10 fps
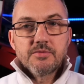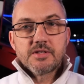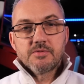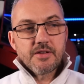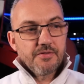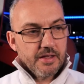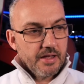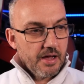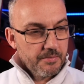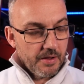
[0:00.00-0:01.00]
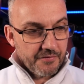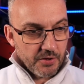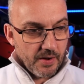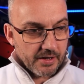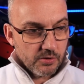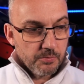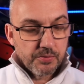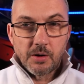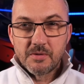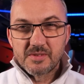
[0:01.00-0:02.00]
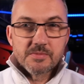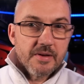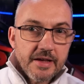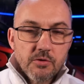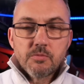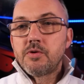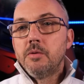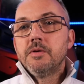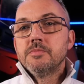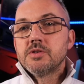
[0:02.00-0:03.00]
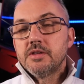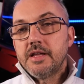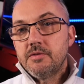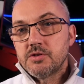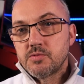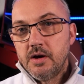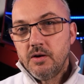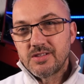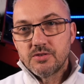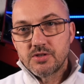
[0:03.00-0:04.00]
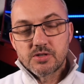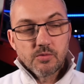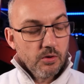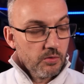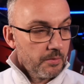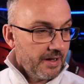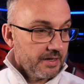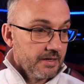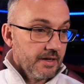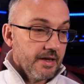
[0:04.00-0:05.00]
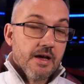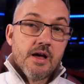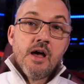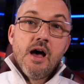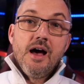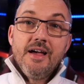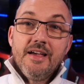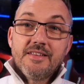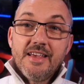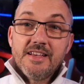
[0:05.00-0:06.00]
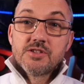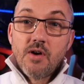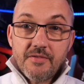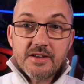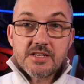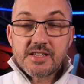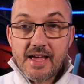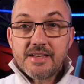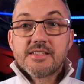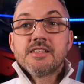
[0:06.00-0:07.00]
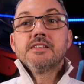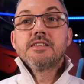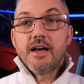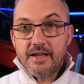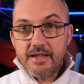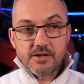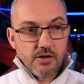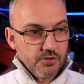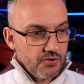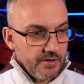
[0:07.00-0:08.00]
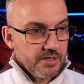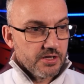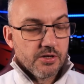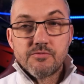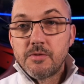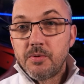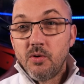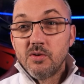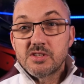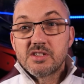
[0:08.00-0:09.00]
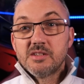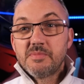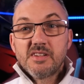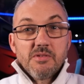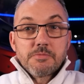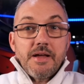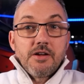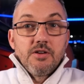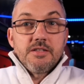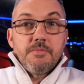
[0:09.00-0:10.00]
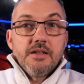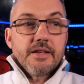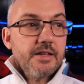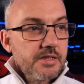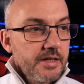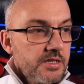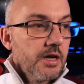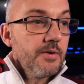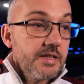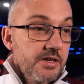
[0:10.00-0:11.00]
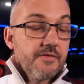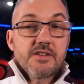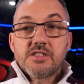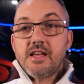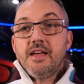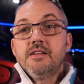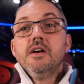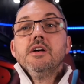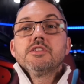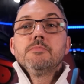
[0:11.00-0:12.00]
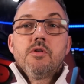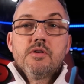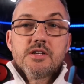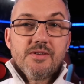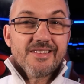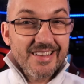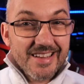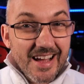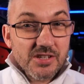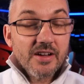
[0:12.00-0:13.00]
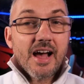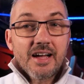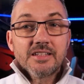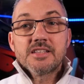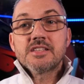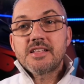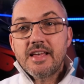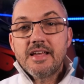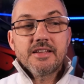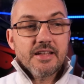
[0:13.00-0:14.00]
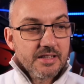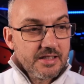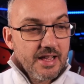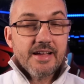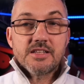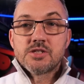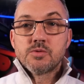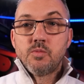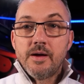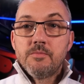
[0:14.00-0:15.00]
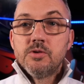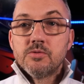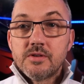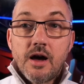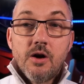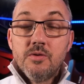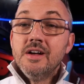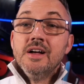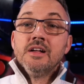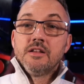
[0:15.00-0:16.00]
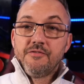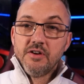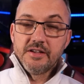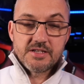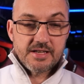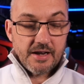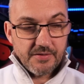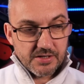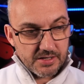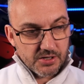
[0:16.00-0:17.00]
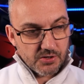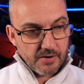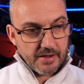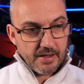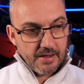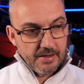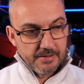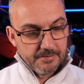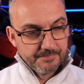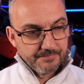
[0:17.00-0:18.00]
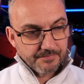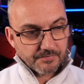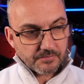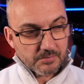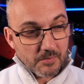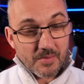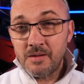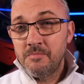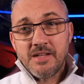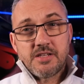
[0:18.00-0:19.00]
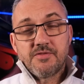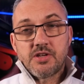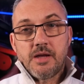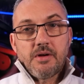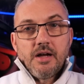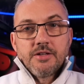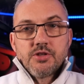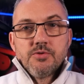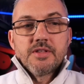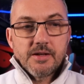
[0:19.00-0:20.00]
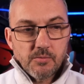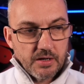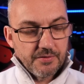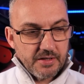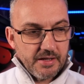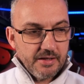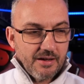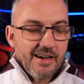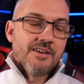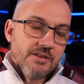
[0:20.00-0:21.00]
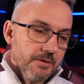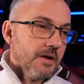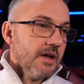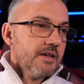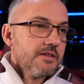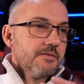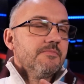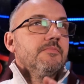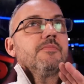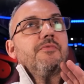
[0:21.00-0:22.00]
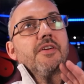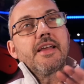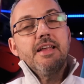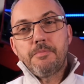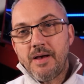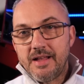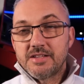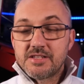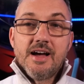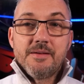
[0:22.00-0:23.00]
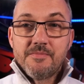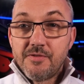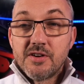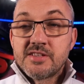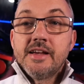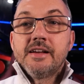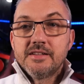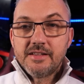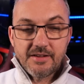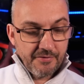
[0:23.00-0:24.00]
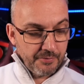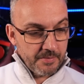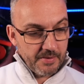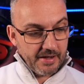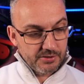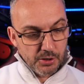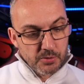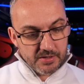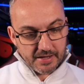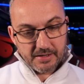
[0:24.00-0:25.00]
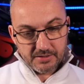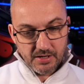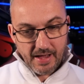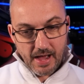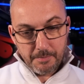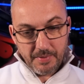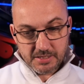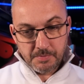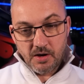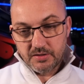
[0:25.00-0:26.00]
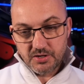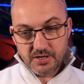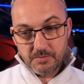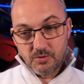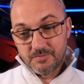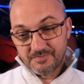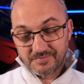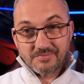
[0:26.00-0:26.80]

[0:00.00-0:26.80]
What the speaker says: There was definitely a few ankle problems, some heel problems on there as well. It's not just all about the knee. He's not having a scan today, contrary to reports, because it's Bank Holiday Monday, isn't it? So he's actually having a scan tomorrow. So as I understand it, that's when we'll know the full extent of his injury. Massive shame. I do think one of the... forget the Palace game for a second, if we may. I do think that our best partnership, or